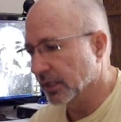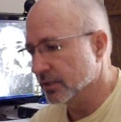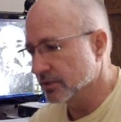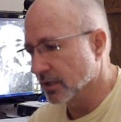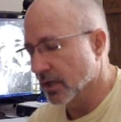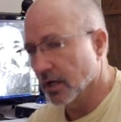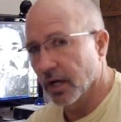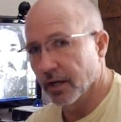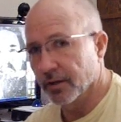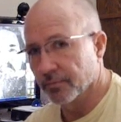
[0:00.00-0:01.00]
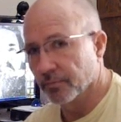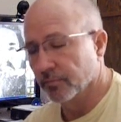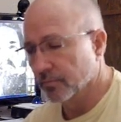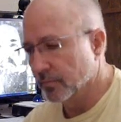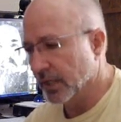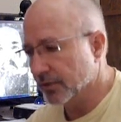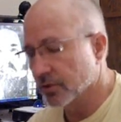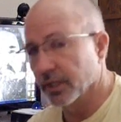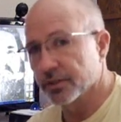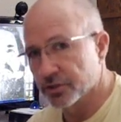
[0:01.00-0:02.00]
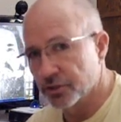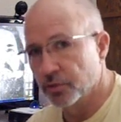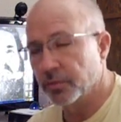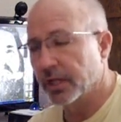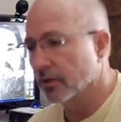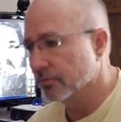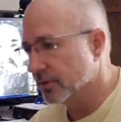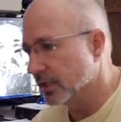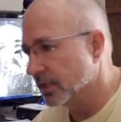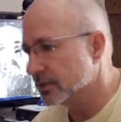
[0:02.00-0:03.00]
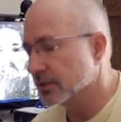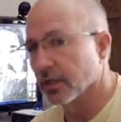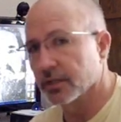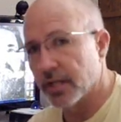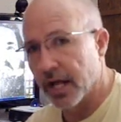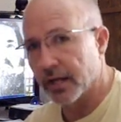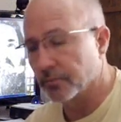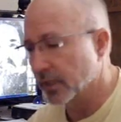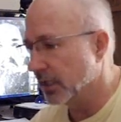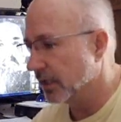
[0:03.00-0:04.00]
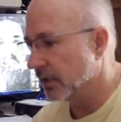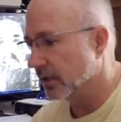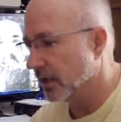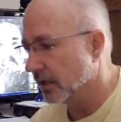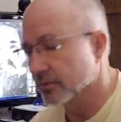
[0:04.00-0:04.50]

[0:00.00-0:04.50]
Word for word: because uh, I they tried to sue me over this and attack me and uh,